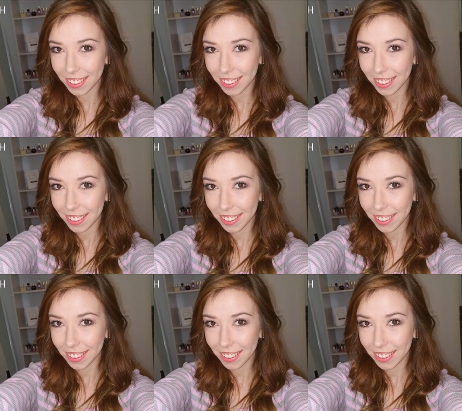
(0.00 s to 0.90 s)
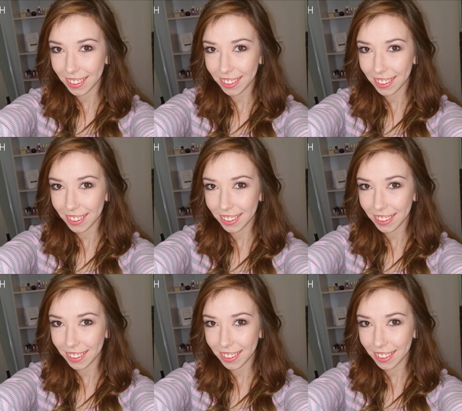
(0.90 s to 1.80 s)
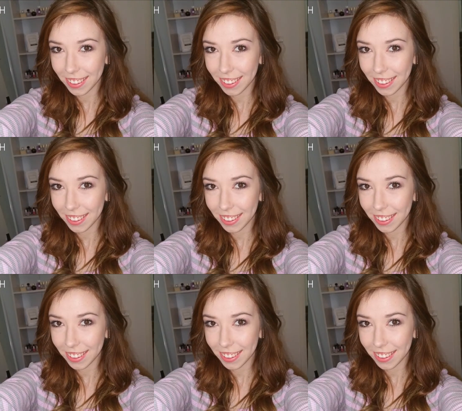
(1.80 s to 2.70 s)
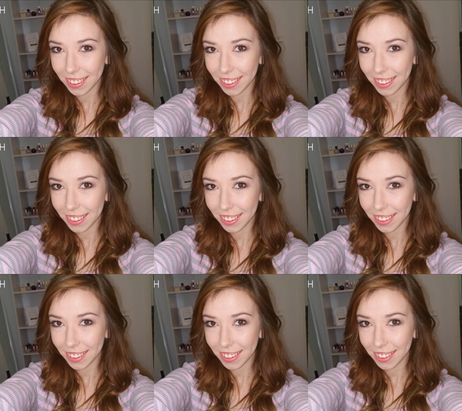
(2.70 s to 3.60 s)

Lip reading: (silence)